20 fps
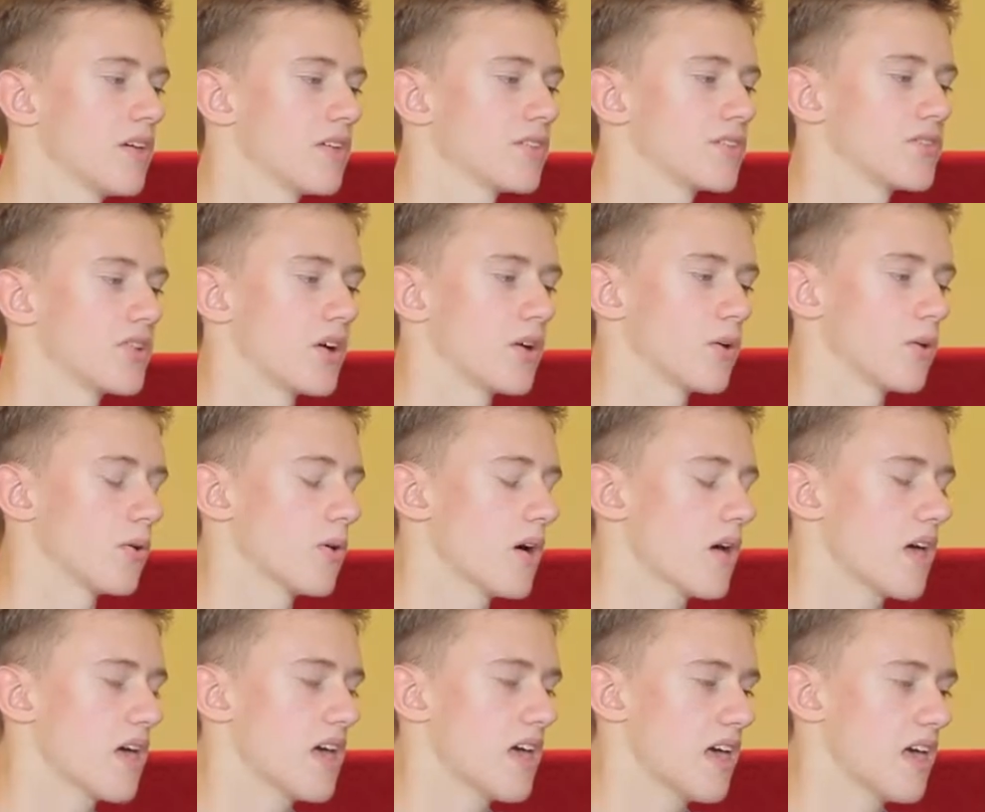So
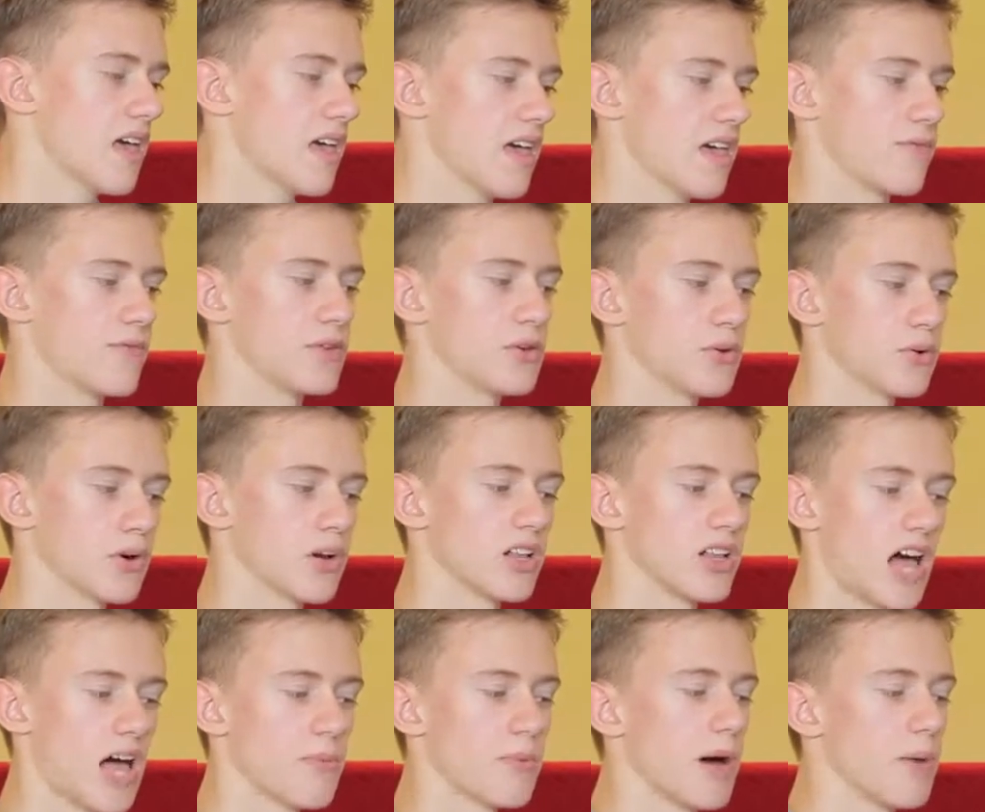if you
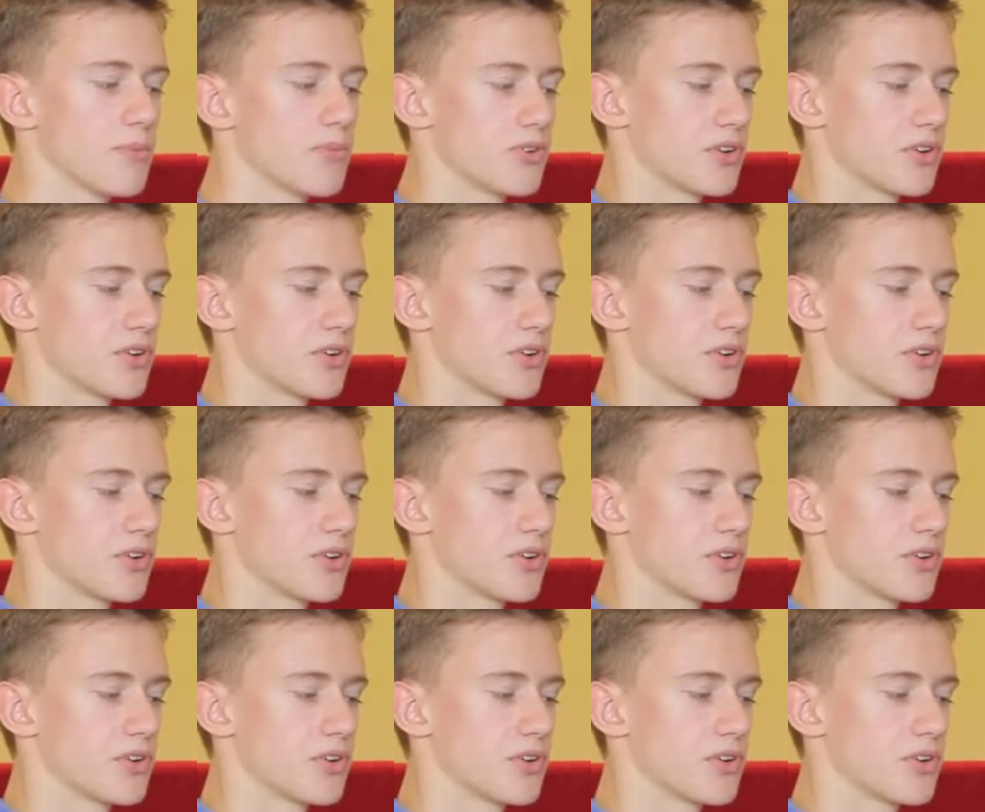climb up,